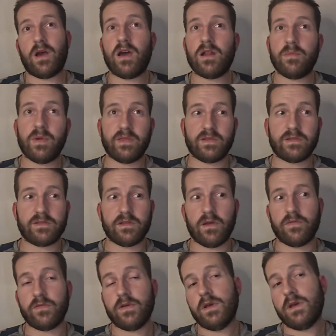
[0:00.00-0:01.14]
to automate this
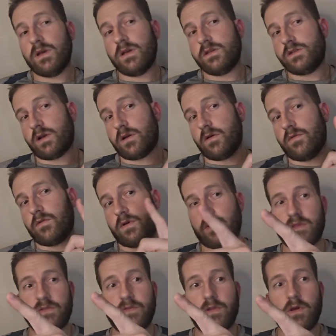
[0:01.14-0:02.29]
stuff, check over on
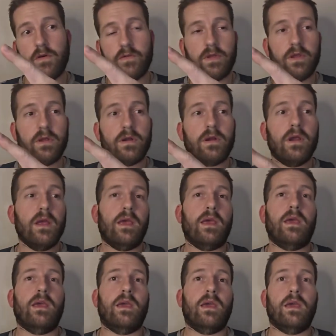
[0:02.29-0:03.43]
this video over here,
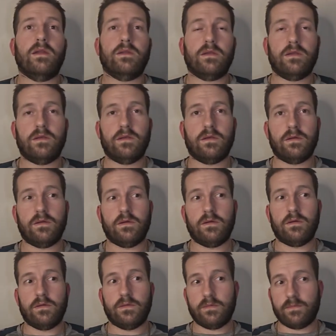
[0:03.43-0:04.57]
and
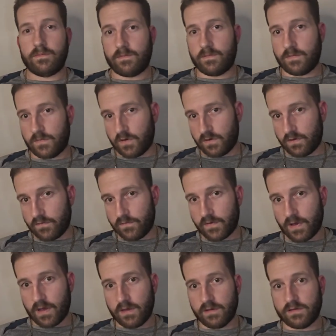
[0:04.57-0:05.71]
you'll
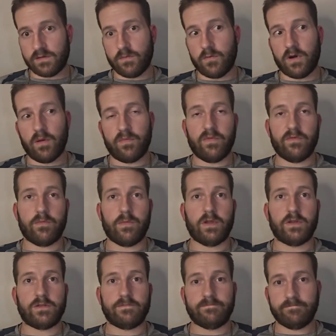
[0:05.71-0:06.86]
find some more helpful
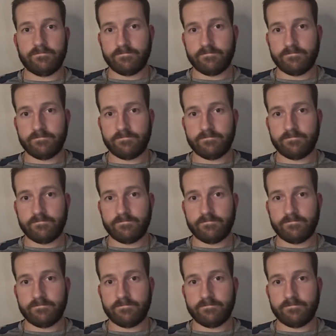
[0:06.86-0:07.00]
information.